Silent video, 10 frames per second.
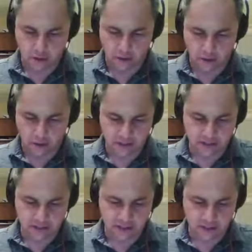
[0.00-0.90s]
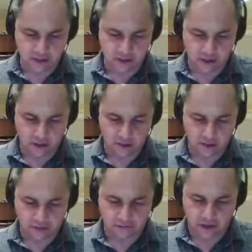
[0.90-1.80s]
No, they at
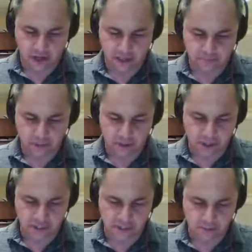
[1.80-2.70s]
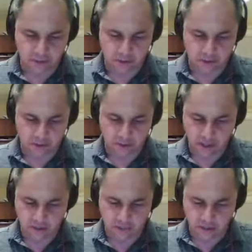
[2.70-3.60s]
$1,600 of loss per
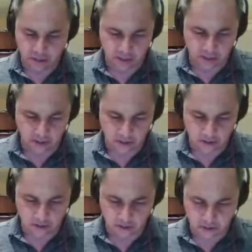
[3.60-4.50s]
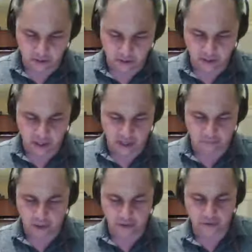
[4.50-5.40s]
customer, they'd
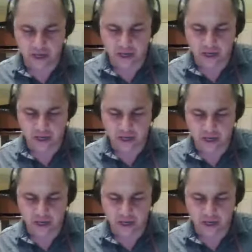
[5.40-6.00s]
have blown through that in